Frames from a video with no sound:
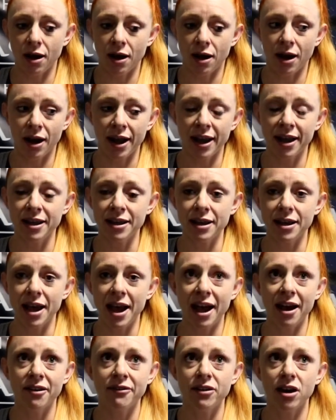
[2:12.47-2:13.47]
I
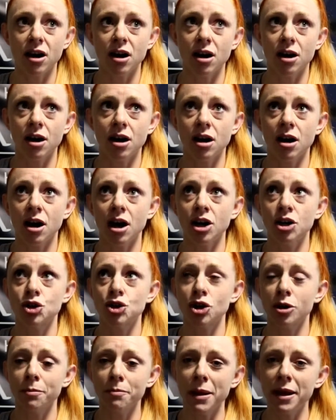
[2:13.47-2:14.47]
have a
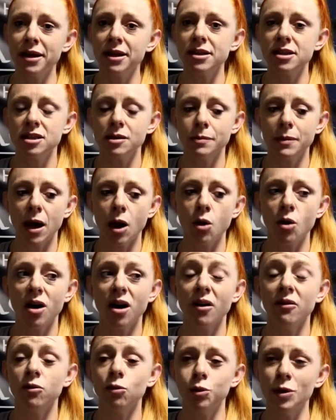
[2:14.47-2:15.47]
tremendous
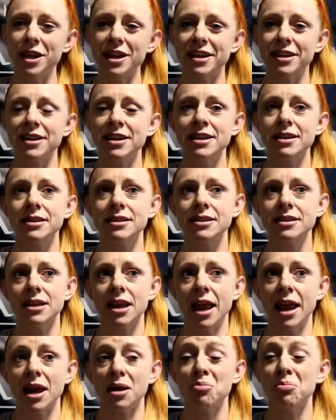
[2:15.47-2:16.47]
amount of
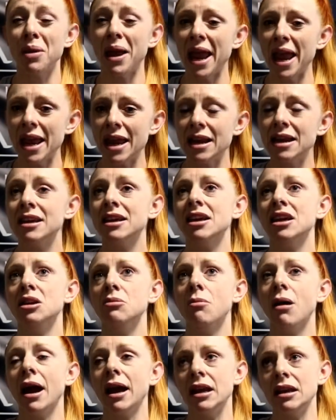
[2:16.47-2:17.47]
weakness and pain
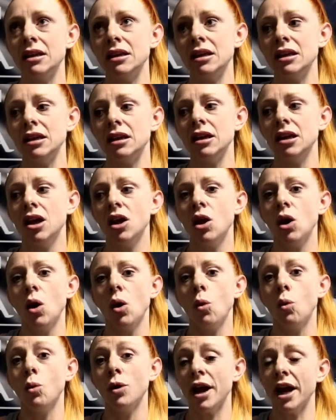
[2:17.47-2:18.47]
in my knee
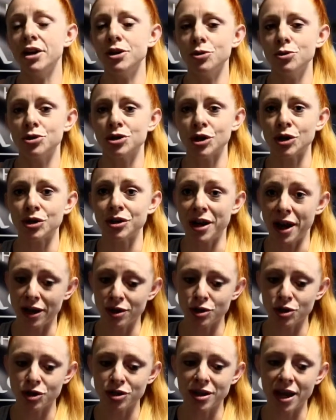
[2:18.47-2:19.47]
when I do certain
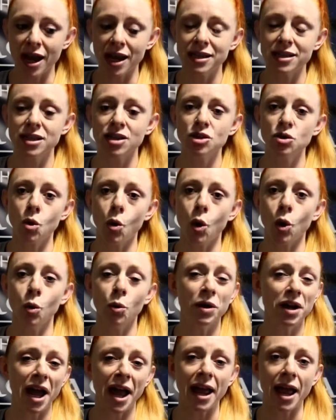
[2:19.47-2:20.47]
exercises or
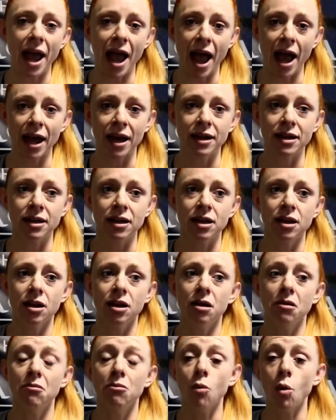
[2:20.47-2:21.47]
when I add
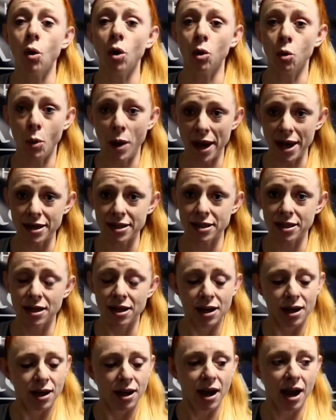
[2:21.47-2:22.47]
more weight.
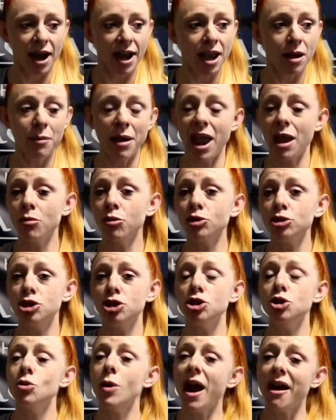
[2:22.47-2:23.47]
I am able
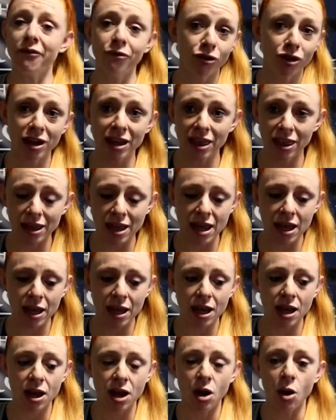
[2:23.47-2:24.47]
to do
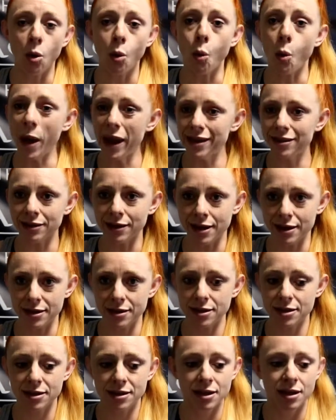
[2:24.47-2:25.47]
everything
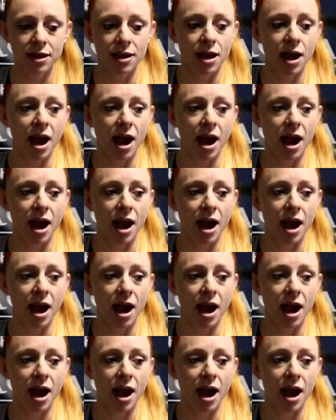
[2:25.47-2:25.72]
weightless.